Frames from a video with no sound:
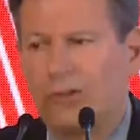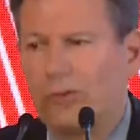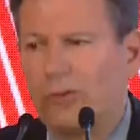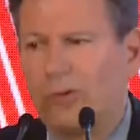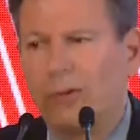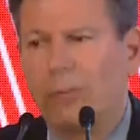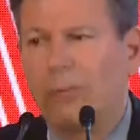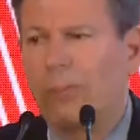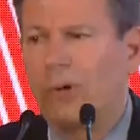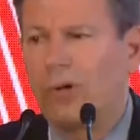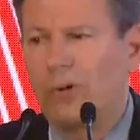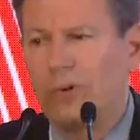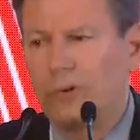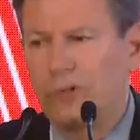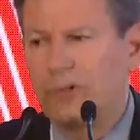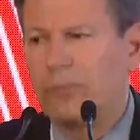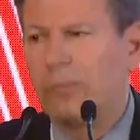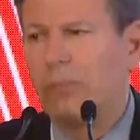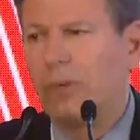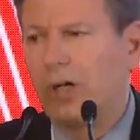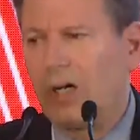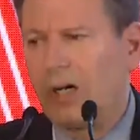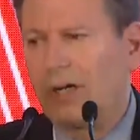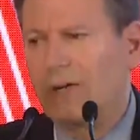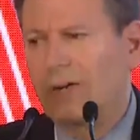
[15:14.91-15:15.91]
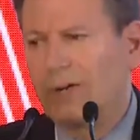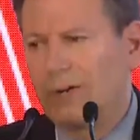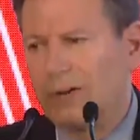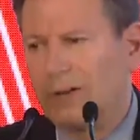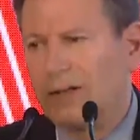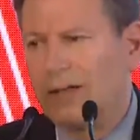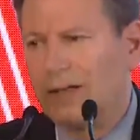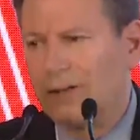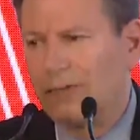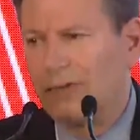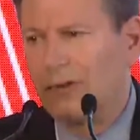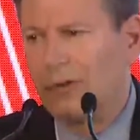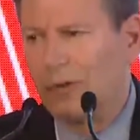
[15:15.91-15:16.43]
to a postmodern
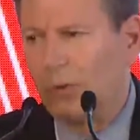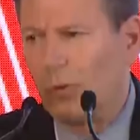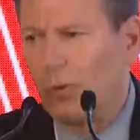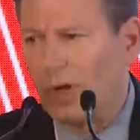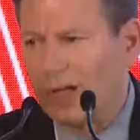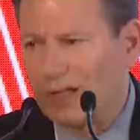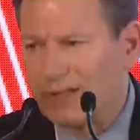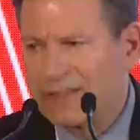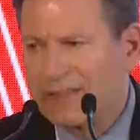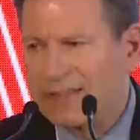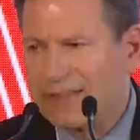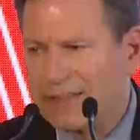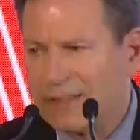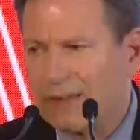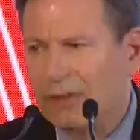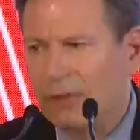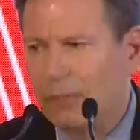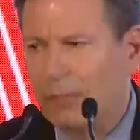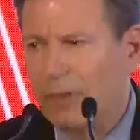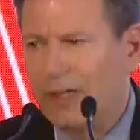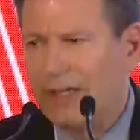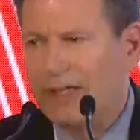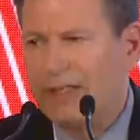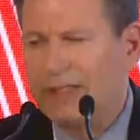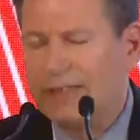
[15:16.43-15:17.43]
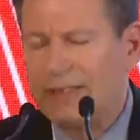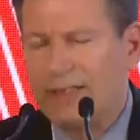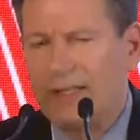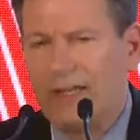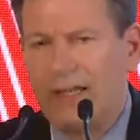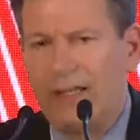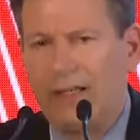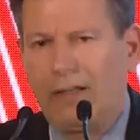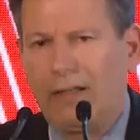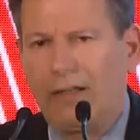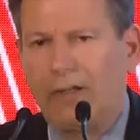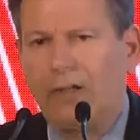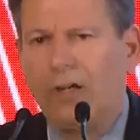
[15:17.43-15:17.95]
level while still
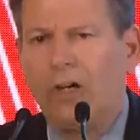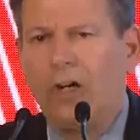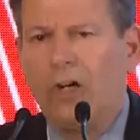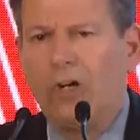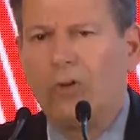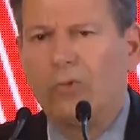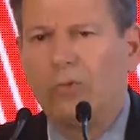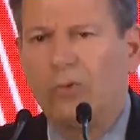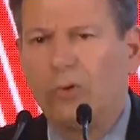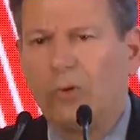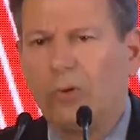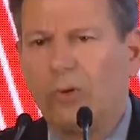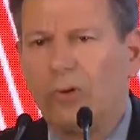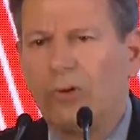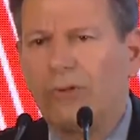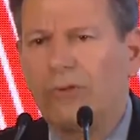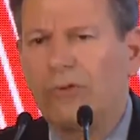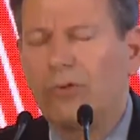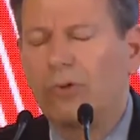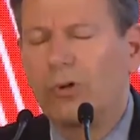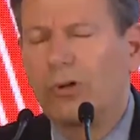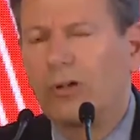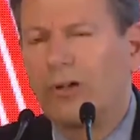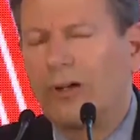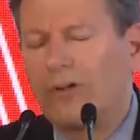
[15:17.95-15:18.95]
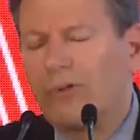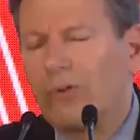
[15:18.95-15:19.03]
maintaining rule through,